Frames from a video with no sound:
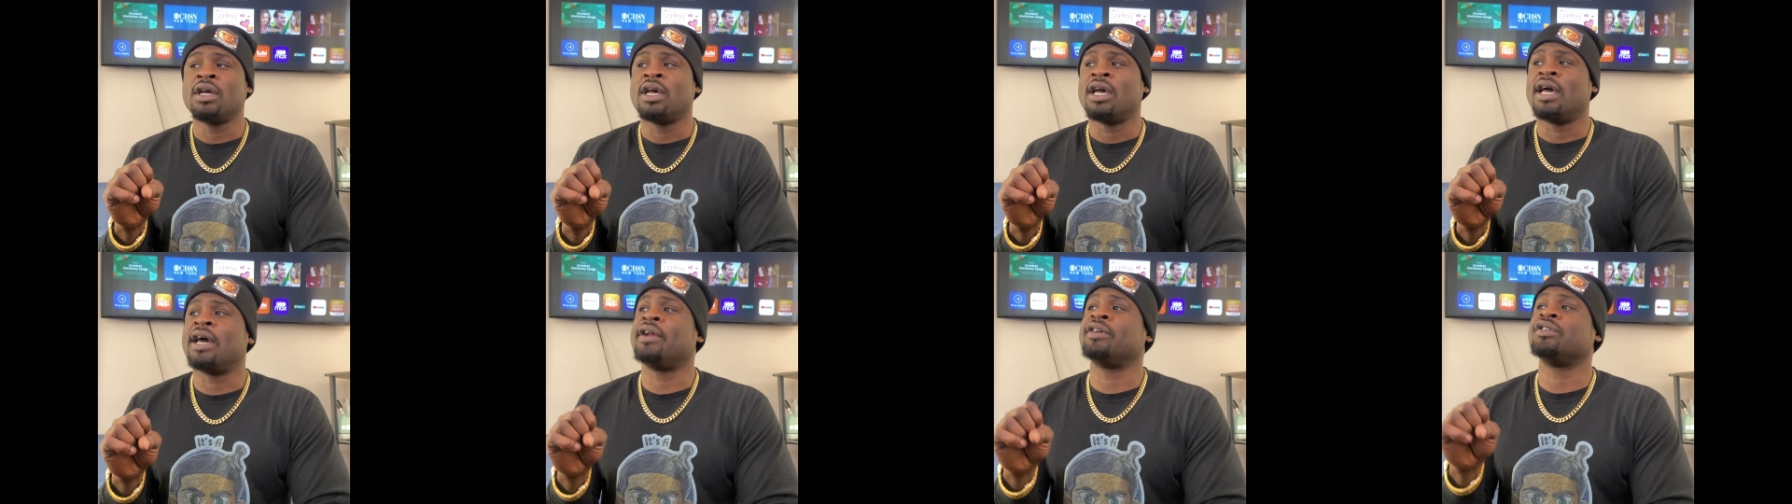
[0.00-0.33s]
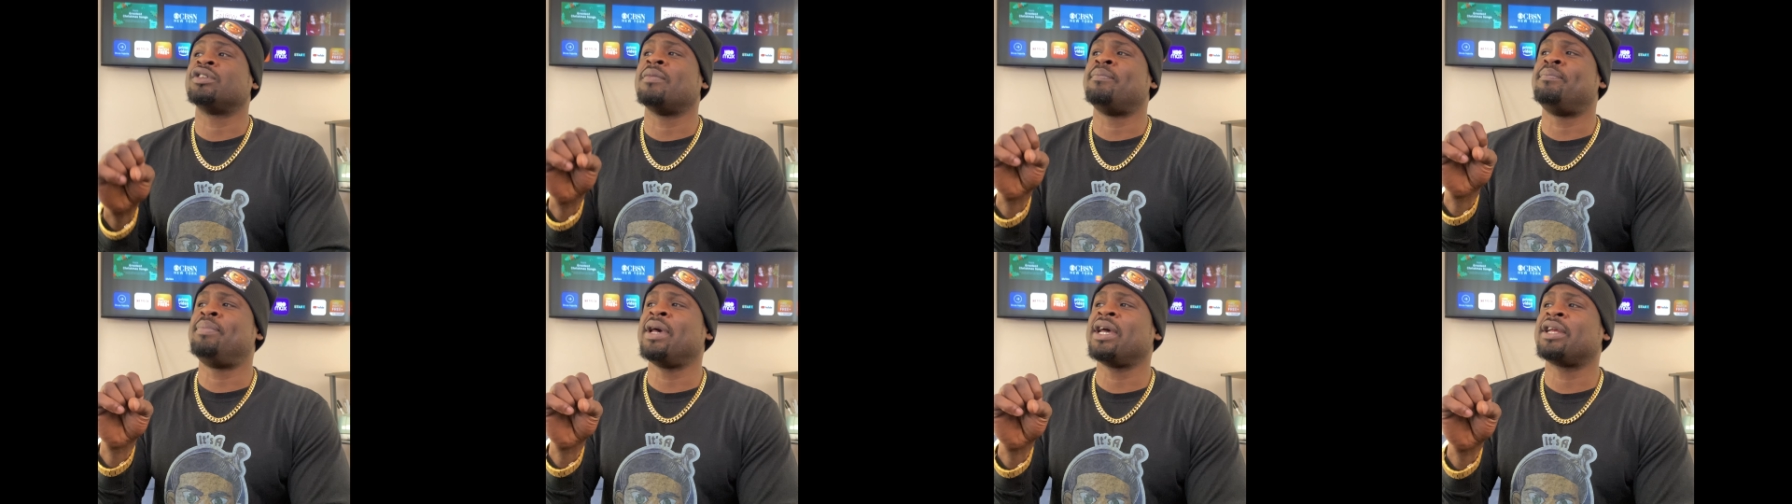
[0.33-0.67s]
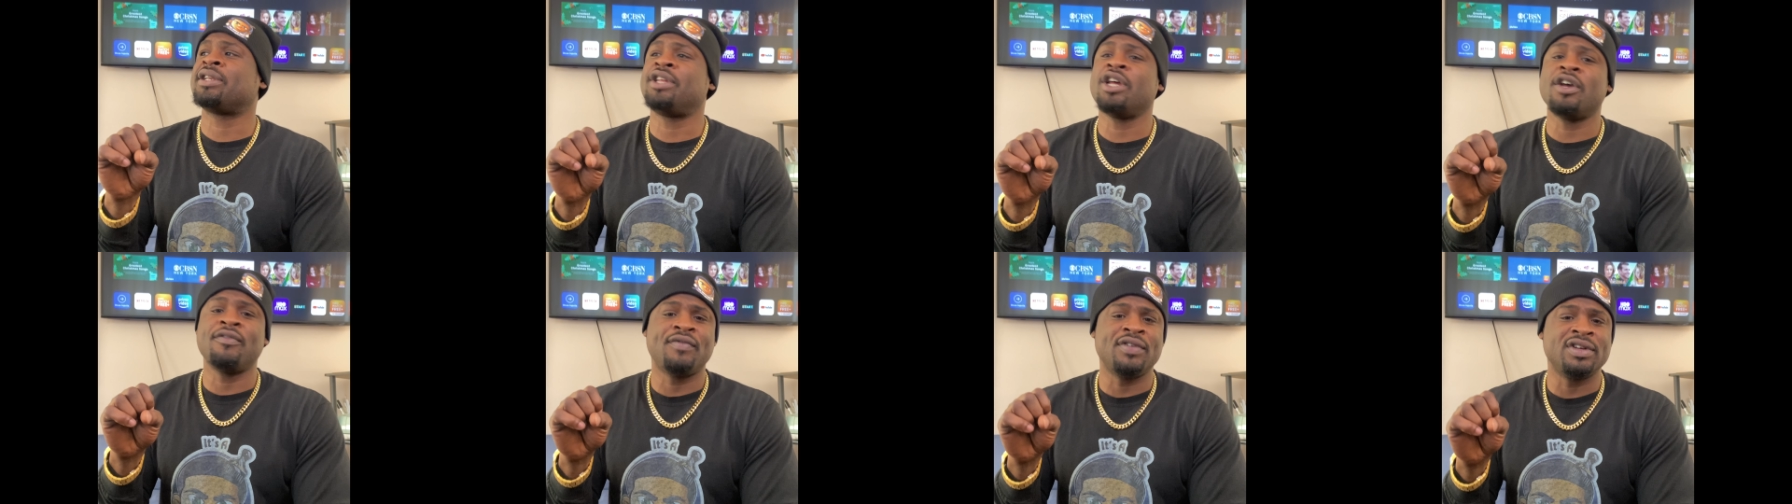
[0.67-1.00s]
there's a
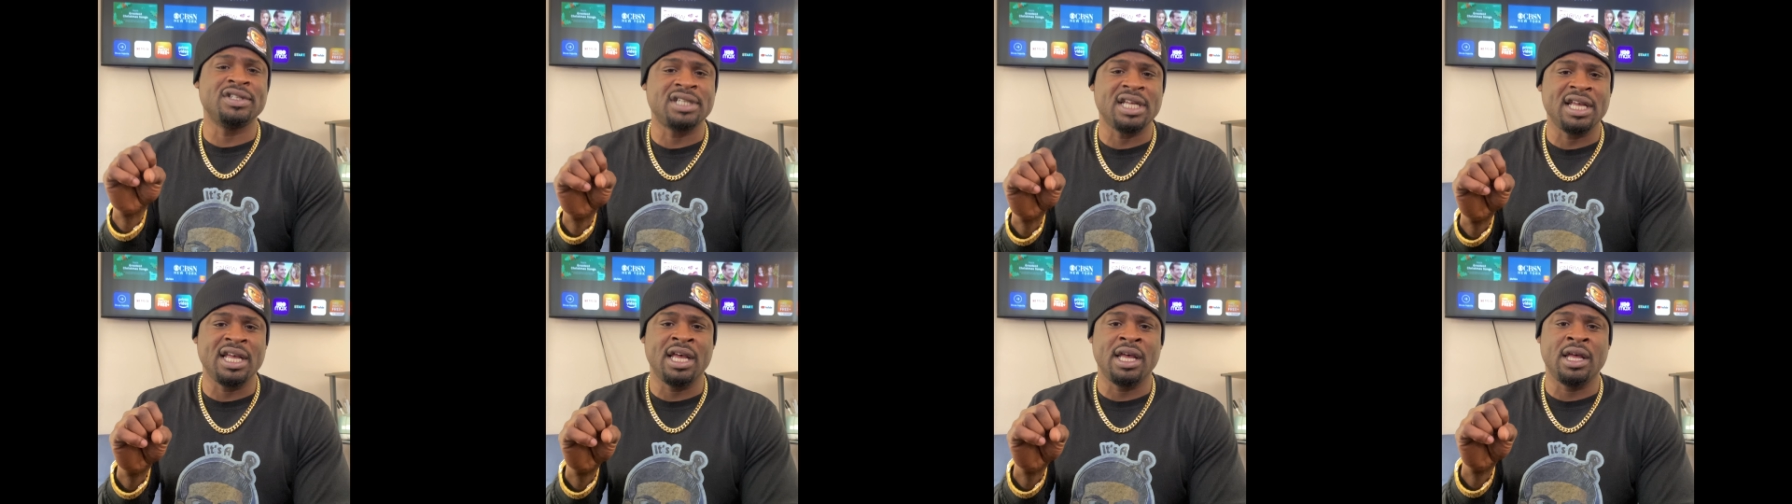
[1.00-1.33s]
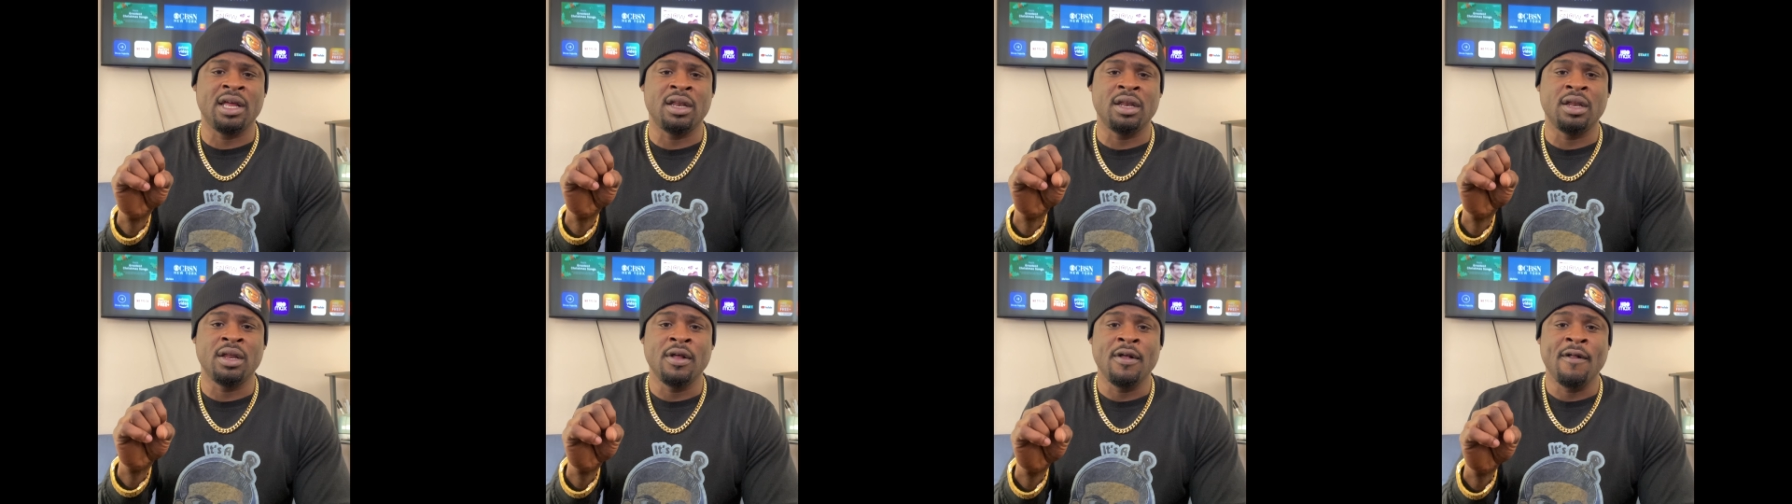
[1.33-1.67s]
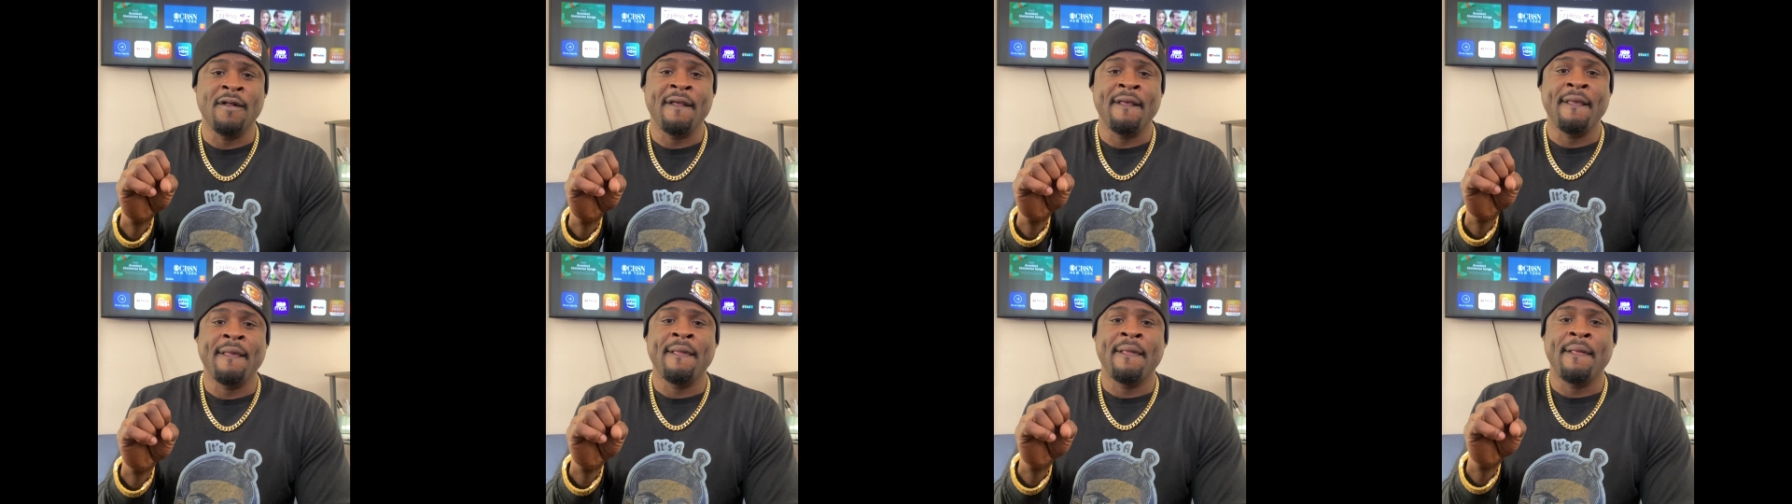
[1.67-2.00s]
big difference in
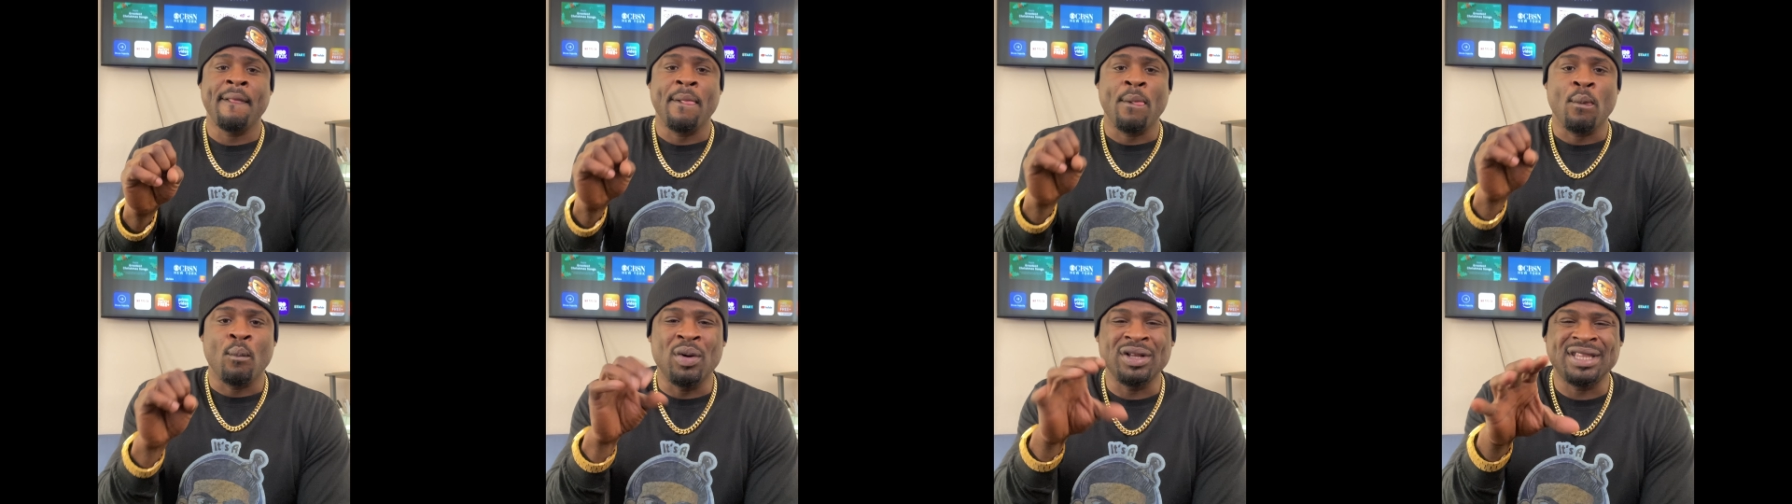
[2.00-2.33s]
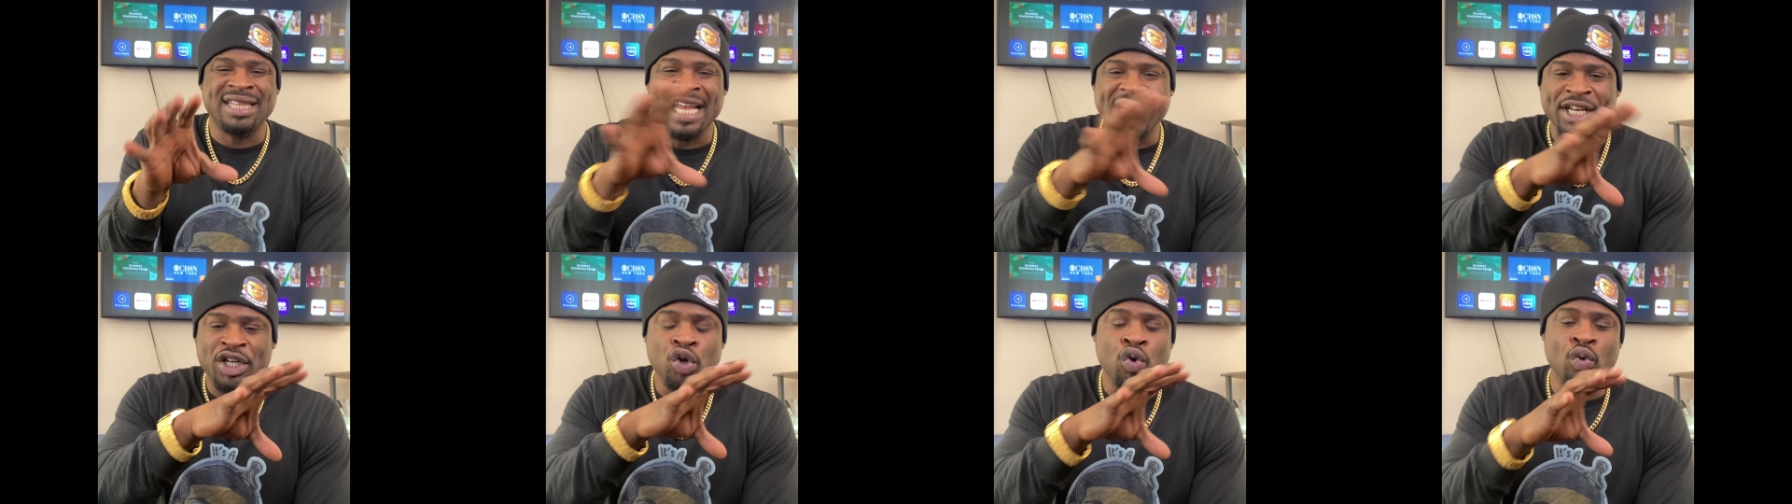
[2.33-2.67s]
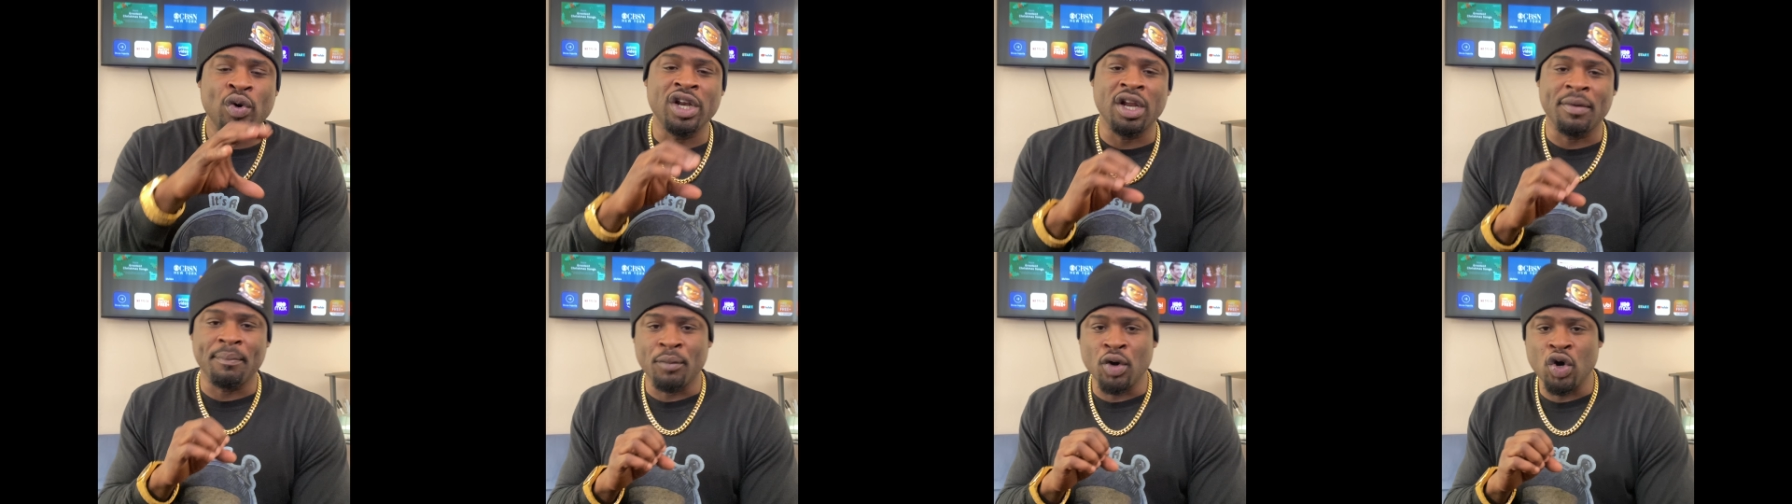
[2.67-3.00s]
what they do
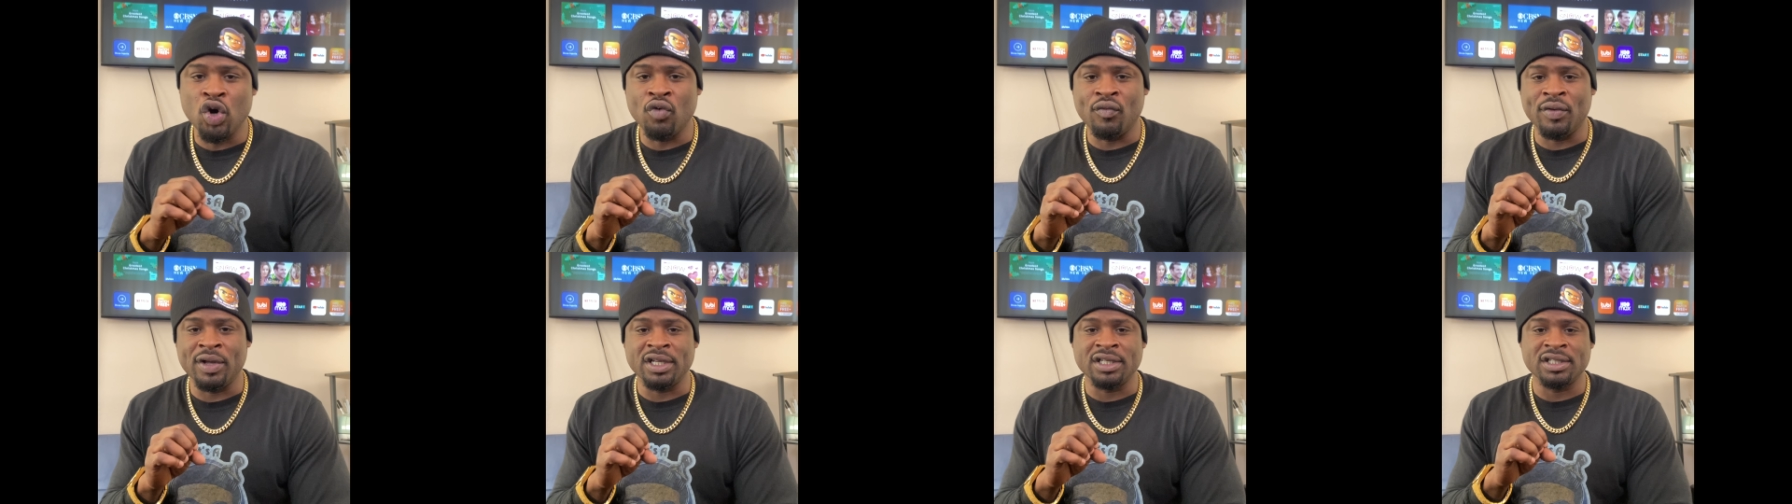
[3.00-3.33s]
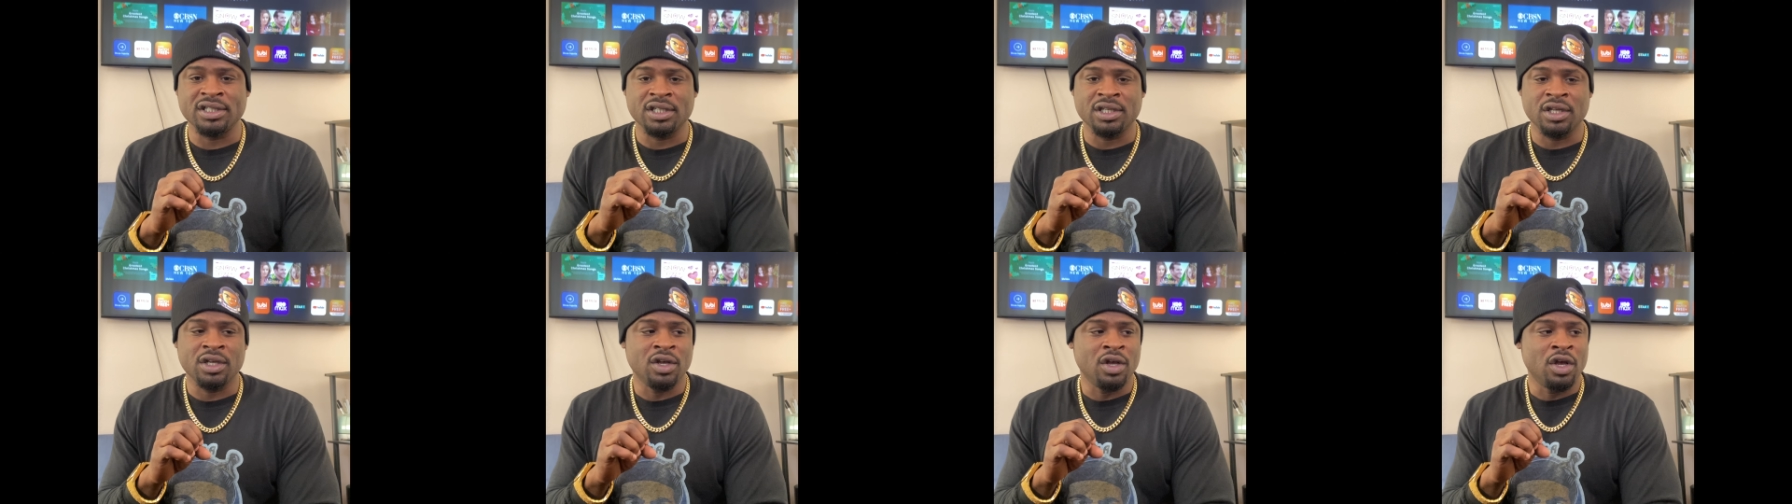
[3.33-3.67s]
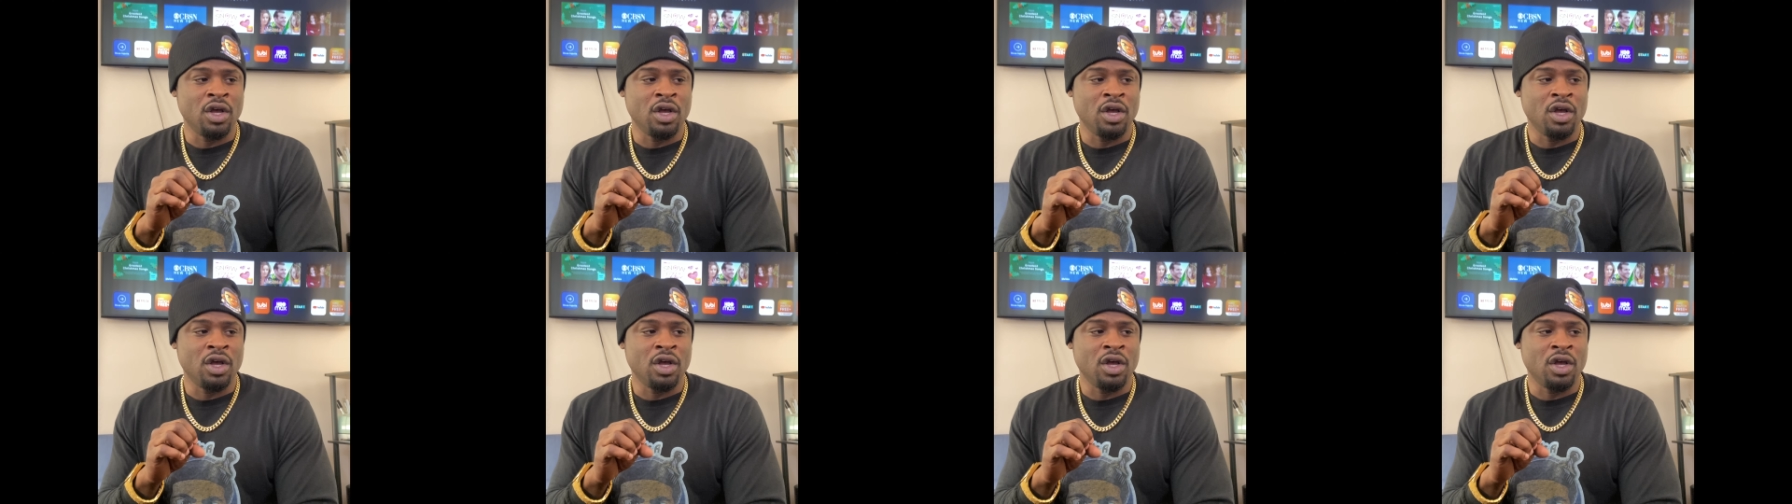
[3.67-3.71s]
in the movies.